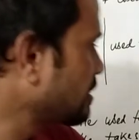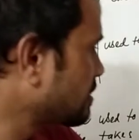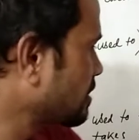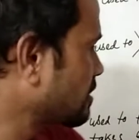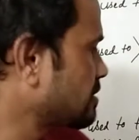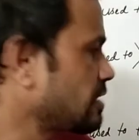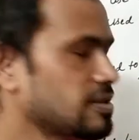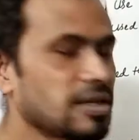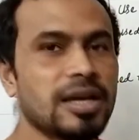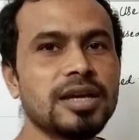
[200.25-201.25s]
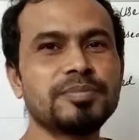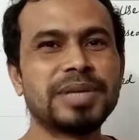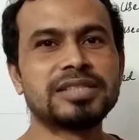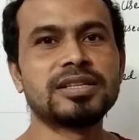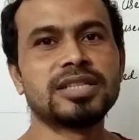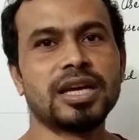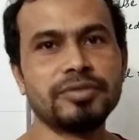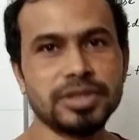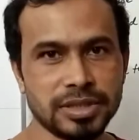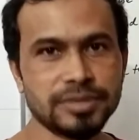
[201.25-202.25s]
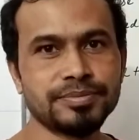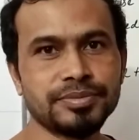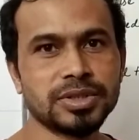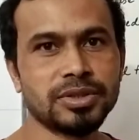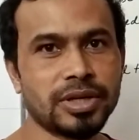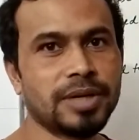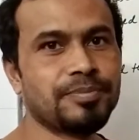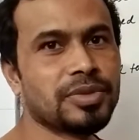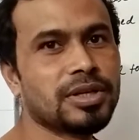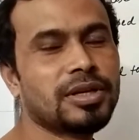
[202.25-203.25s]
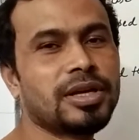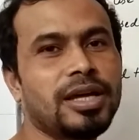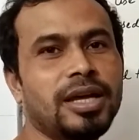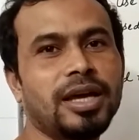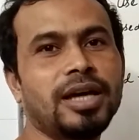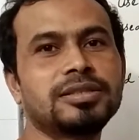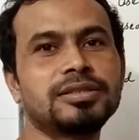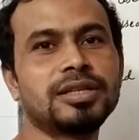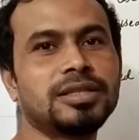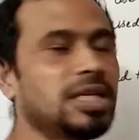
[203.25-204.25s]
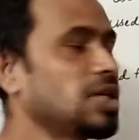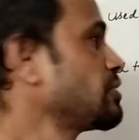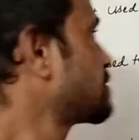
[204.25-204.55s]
This sentence is present habit. Okay, and here